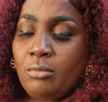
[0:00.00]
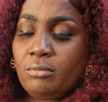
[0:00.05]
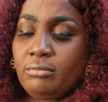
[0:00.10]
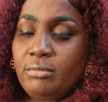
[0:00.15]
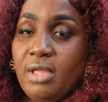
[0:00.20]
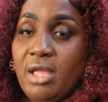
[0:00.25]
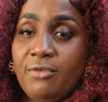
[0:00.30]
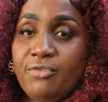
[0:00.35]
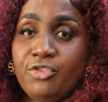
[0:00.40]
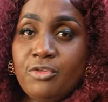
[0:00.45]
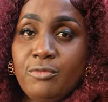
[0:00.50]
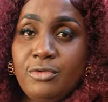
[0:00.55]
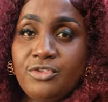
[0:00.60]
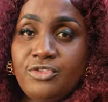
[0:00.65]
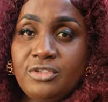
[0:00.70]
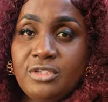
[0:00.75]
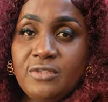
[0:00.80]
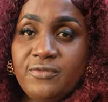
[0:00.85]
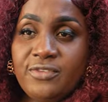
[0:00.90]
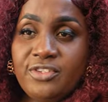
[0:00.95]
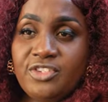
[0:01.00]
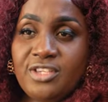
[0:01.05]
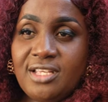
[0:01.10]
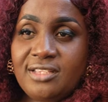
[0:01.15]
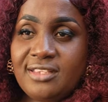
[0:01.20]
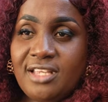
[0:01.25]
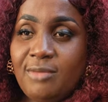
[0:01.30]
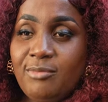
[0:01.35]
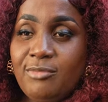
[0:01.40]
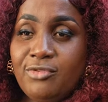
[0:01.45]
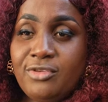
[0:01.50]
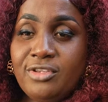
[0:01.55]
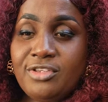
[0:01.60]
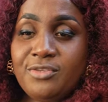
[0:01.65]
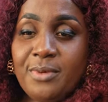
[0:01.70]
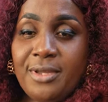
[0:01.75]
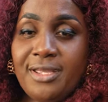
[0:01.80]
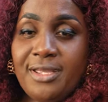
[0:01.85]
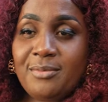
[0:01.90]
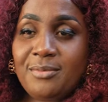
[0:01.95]
I have so much thing for chat and I
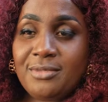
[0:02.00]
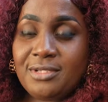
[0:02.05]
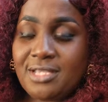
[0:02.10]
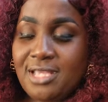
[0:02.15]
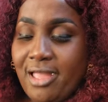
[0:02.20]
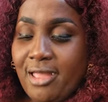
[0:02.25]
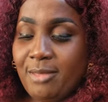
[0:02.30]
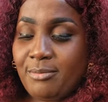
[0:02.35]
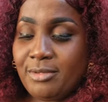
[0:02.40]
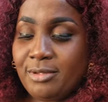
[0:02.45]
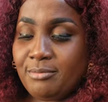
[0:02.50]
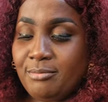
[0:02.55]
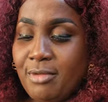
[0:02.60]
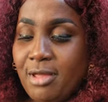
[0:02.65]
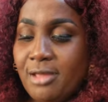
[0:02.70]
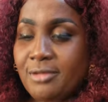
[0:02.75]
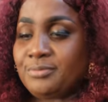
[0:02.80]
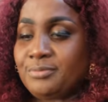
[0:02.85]
reach by and I can't remember.